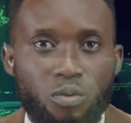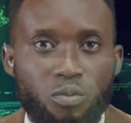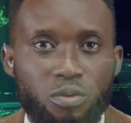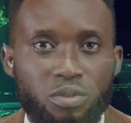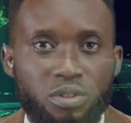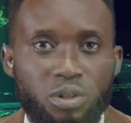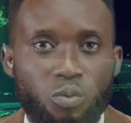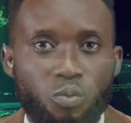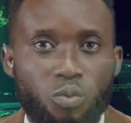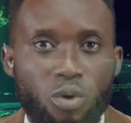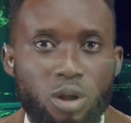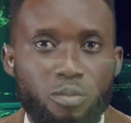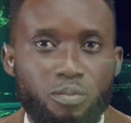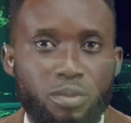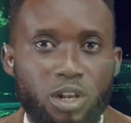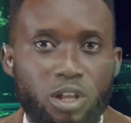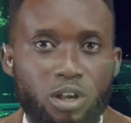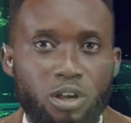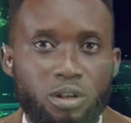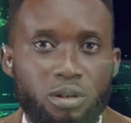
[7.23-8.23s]
with a 1
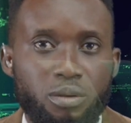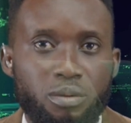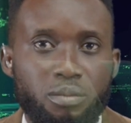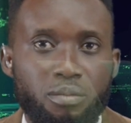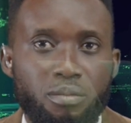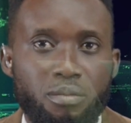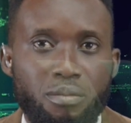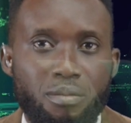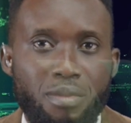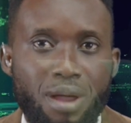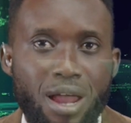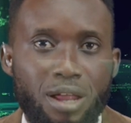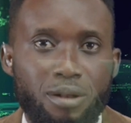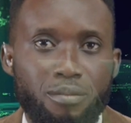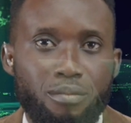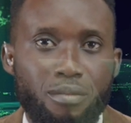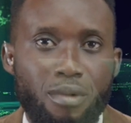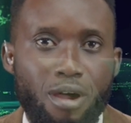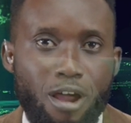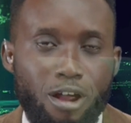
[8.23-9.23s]
million
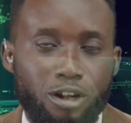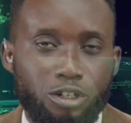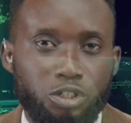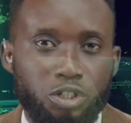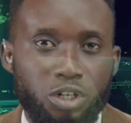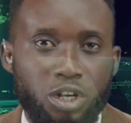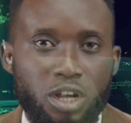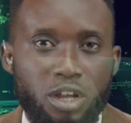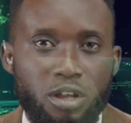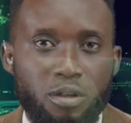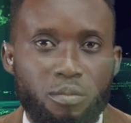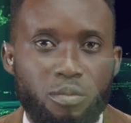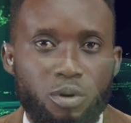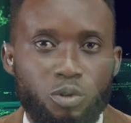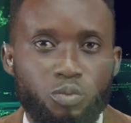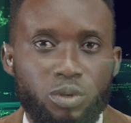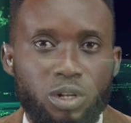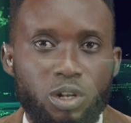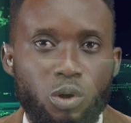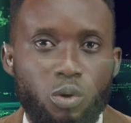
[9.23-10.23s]
man march,
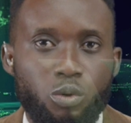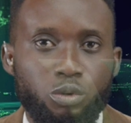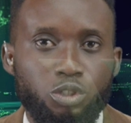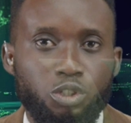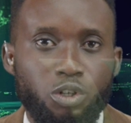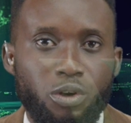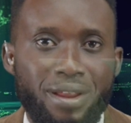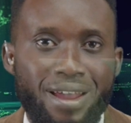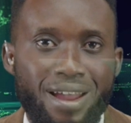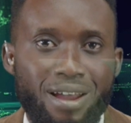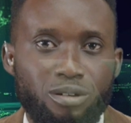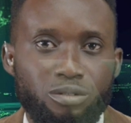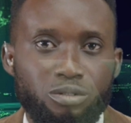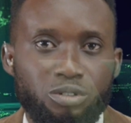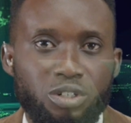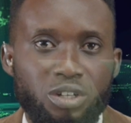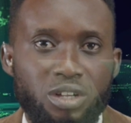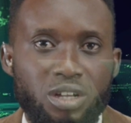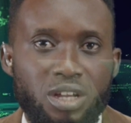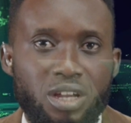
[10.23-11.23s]
but with low turnout.